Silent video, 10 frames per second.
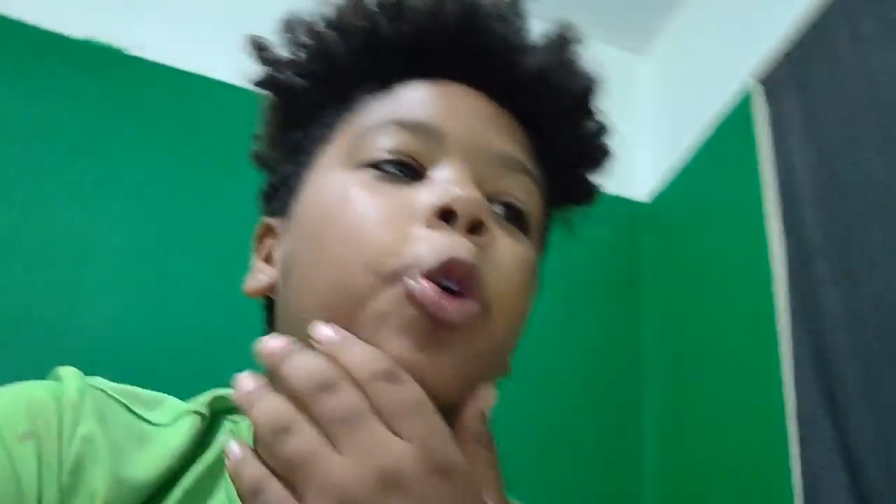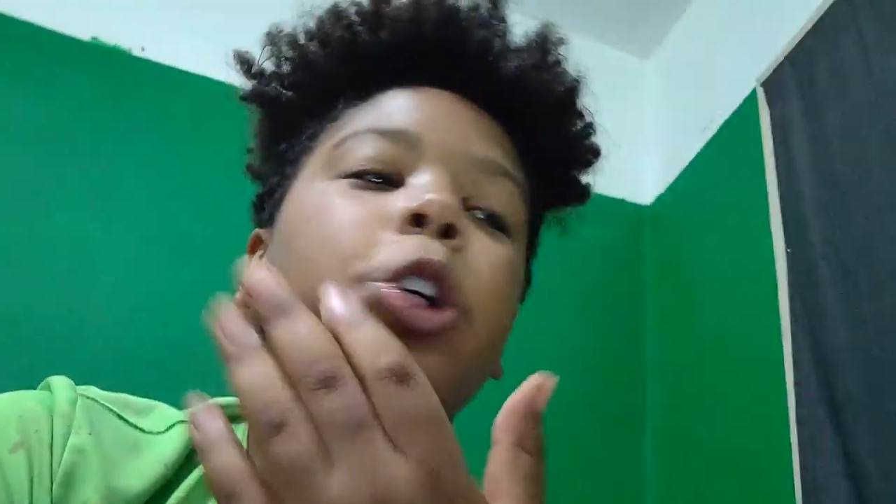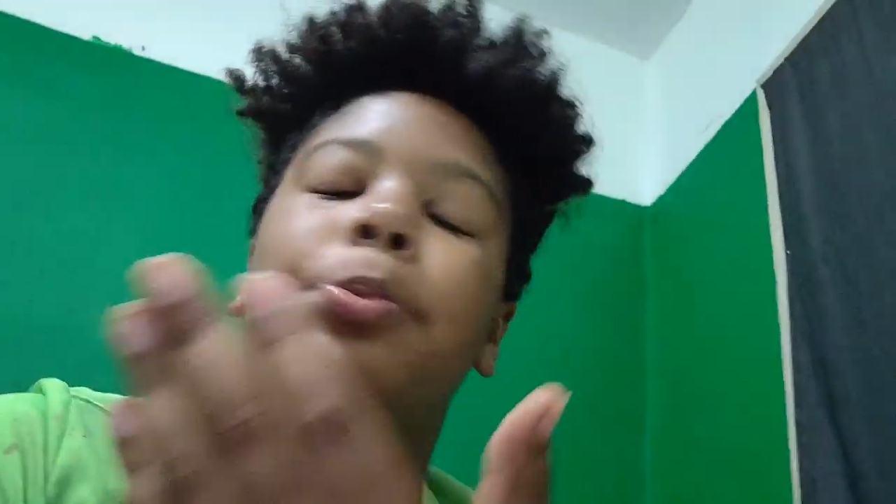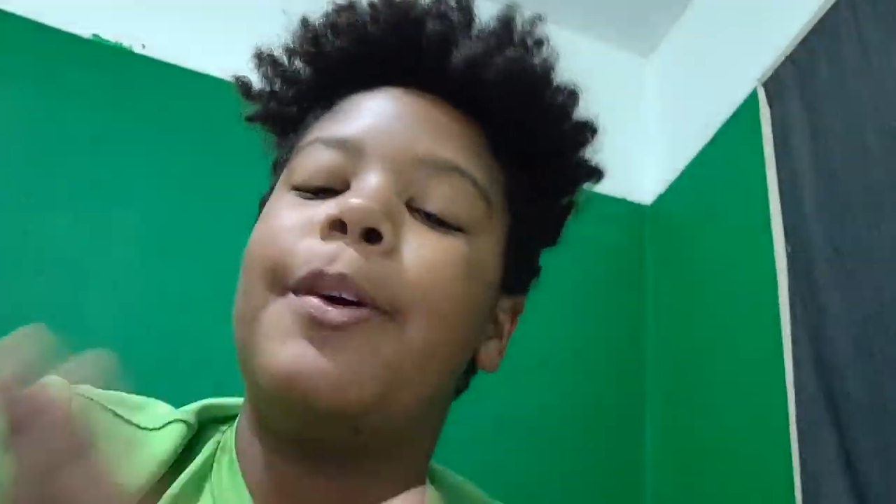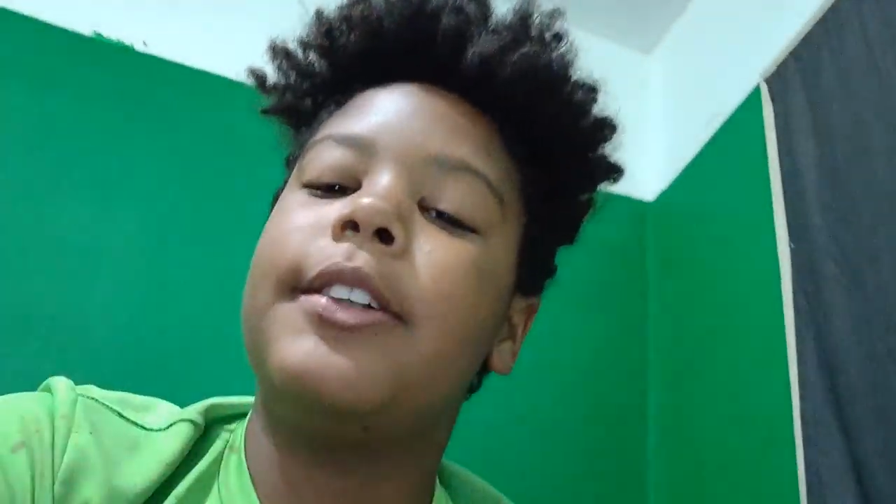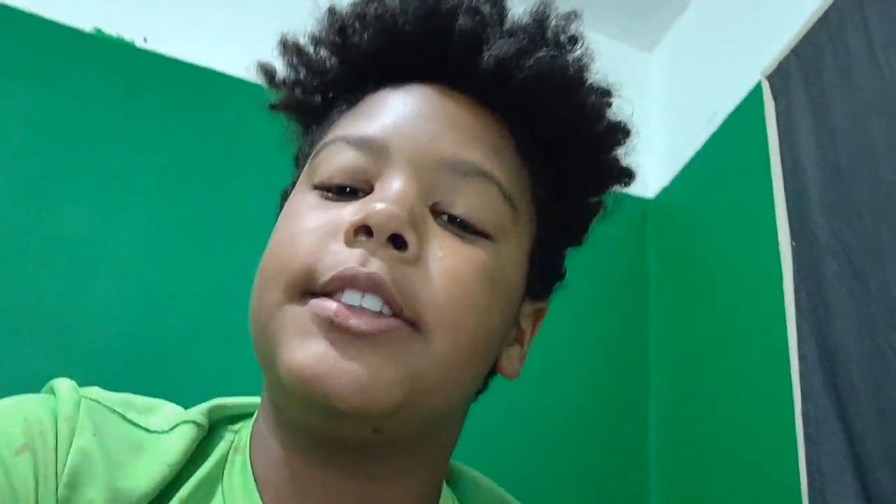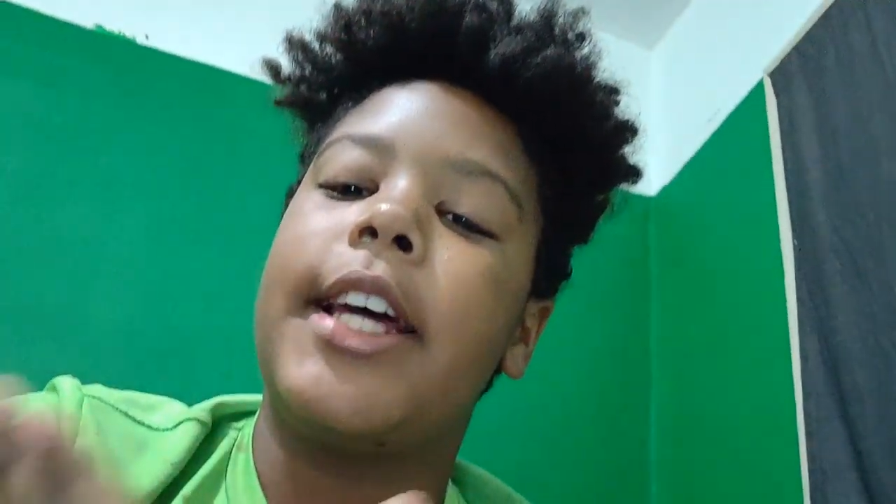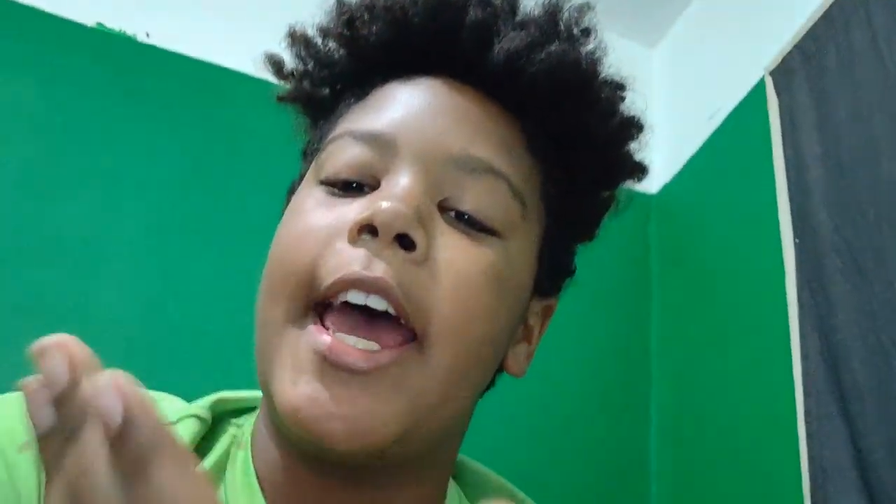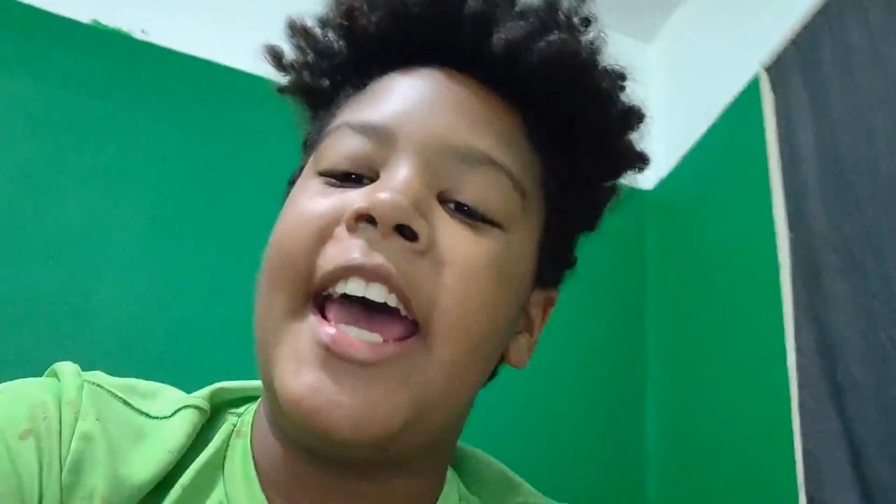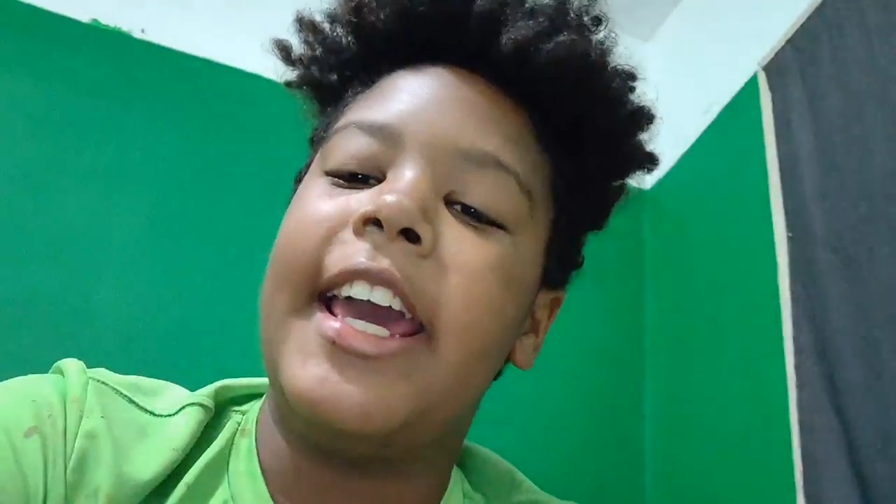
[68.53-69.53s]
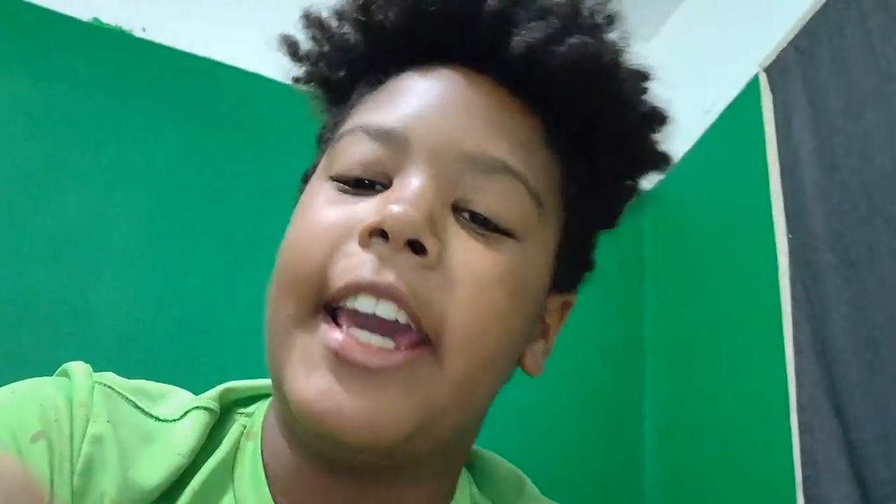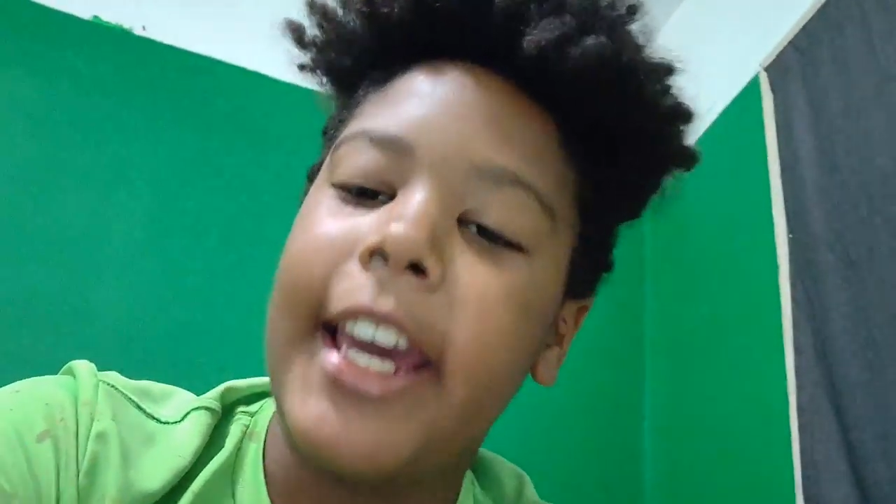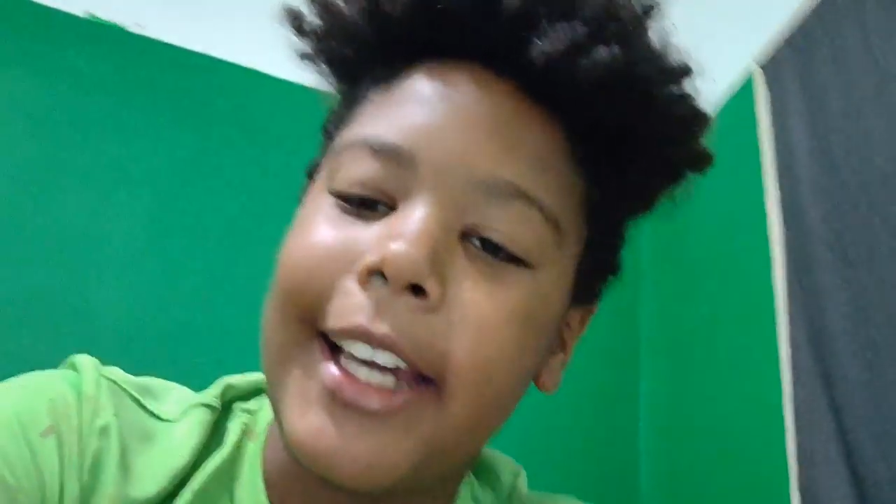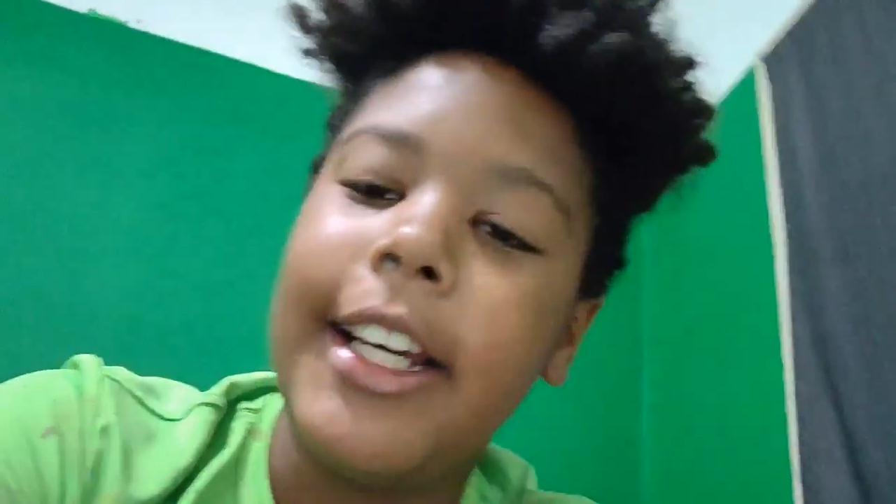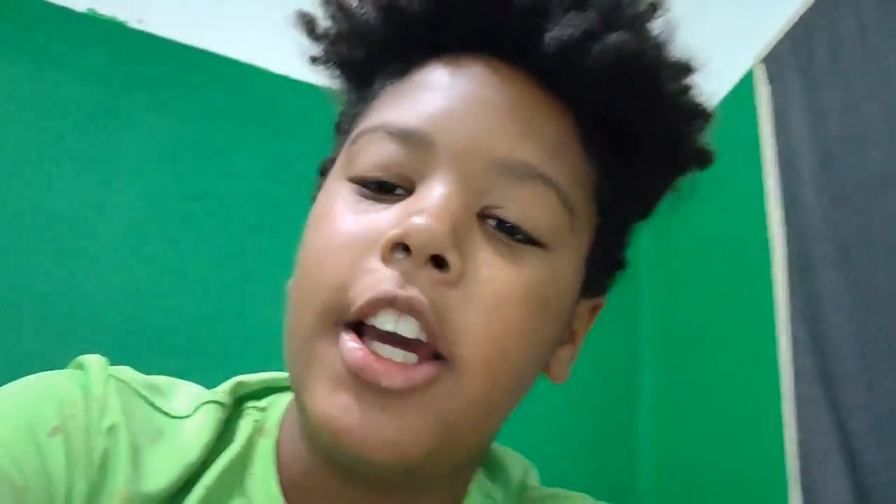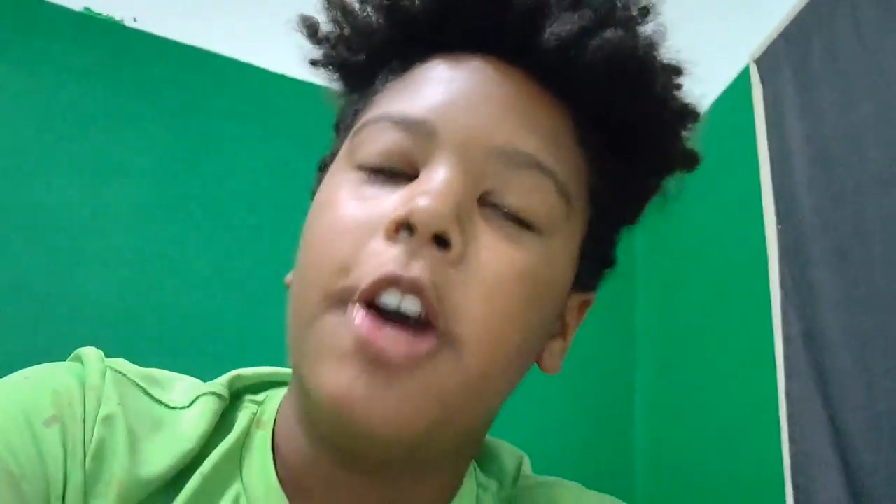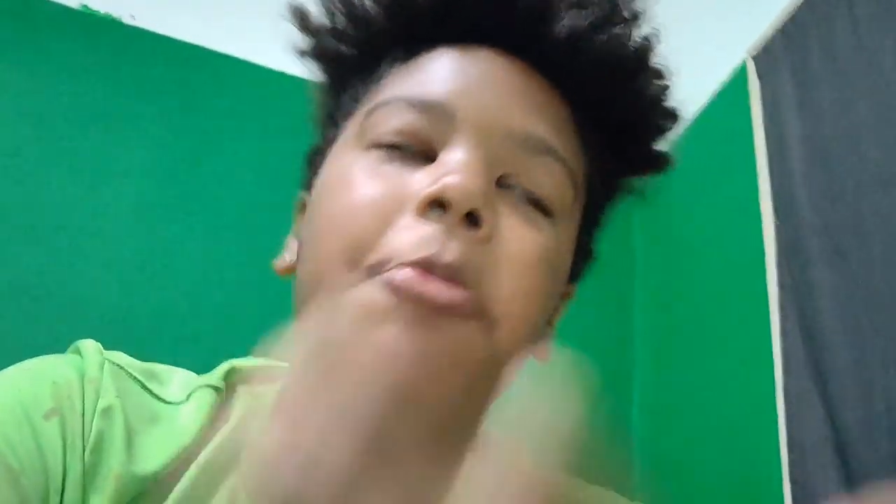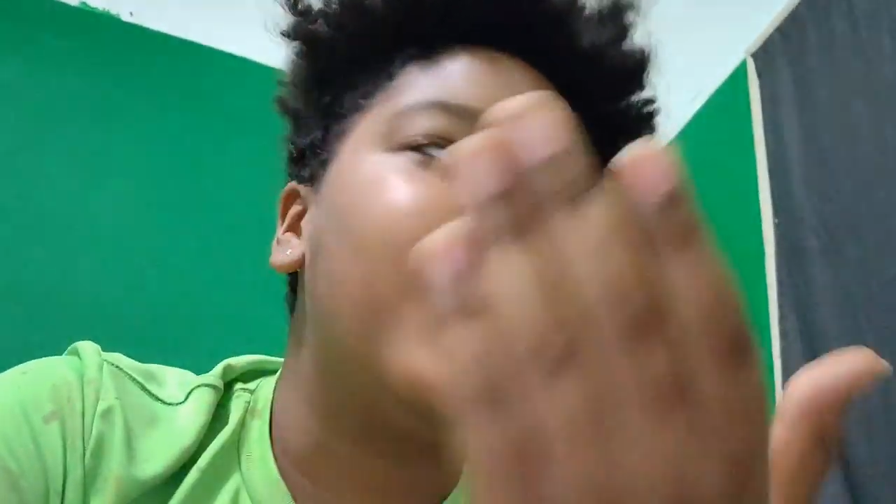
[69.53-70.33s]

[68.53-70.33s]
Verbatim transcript: Who spells hate